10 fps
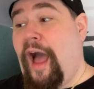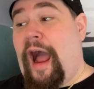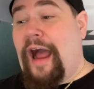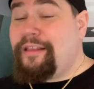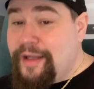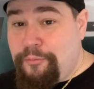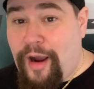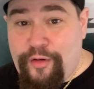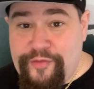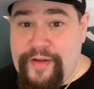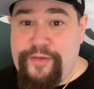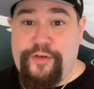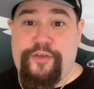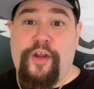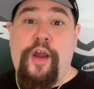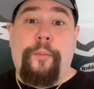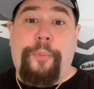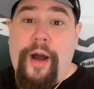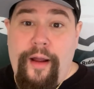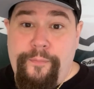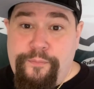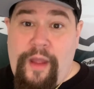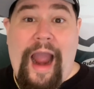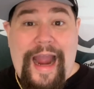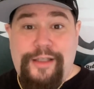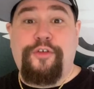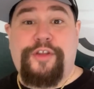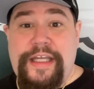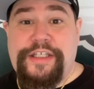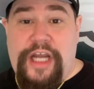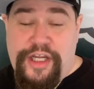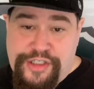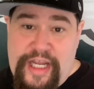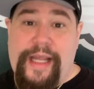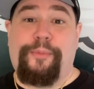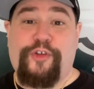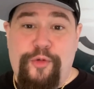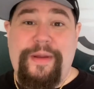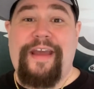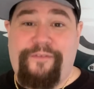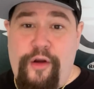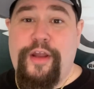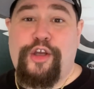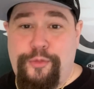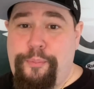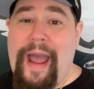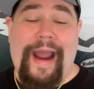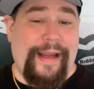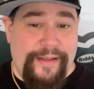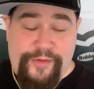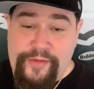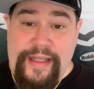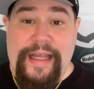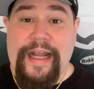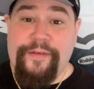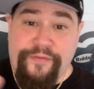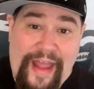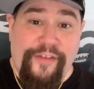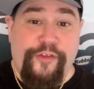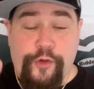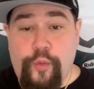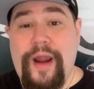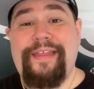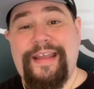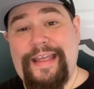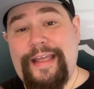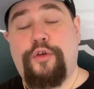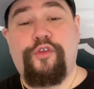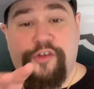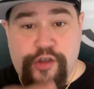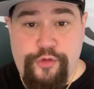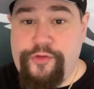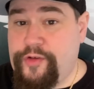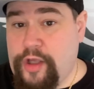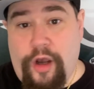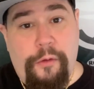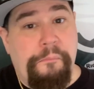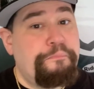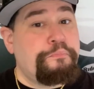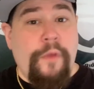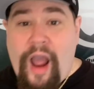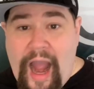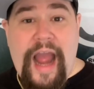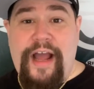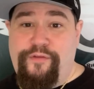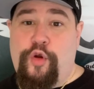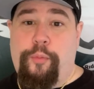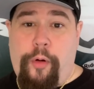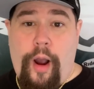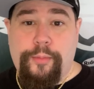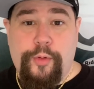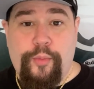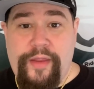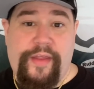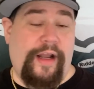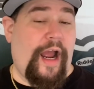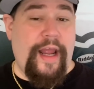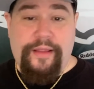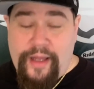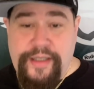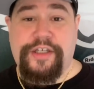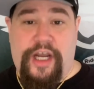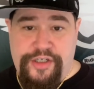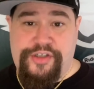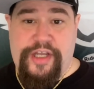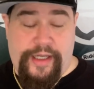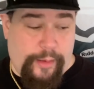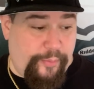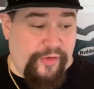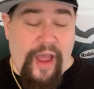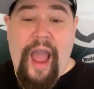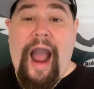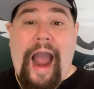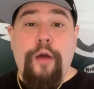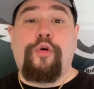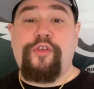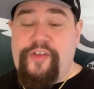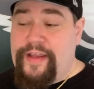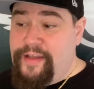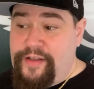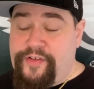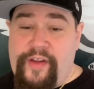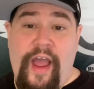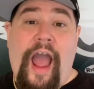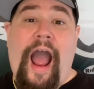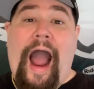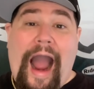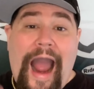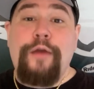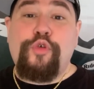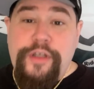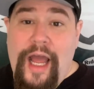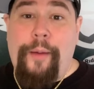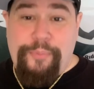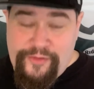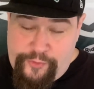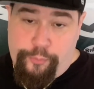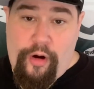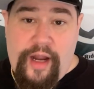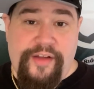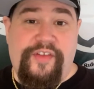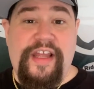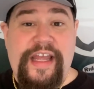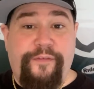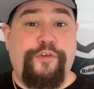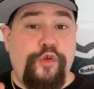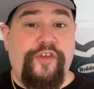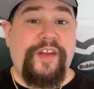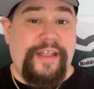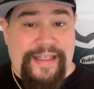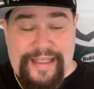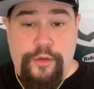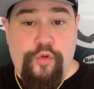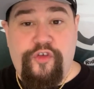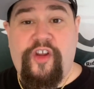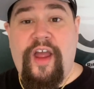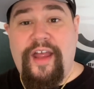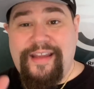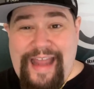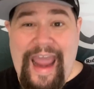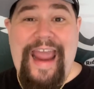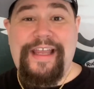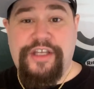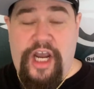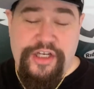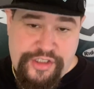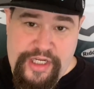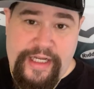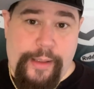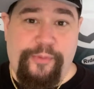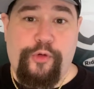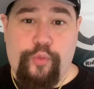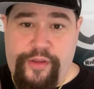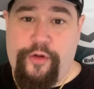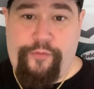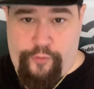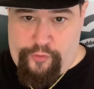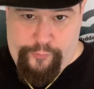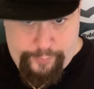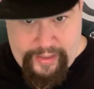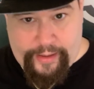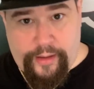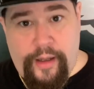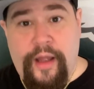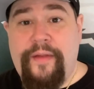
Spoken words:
I like Miles Sanders. But I do think Josh Jacobs could be a very good back in this league. And if that's the way the Eagles choose to go, I have no problem with it. I like Josh Jacobs. I will say this. I would not be surprised if you see the Eagles take Josh Jacobs with their first pick.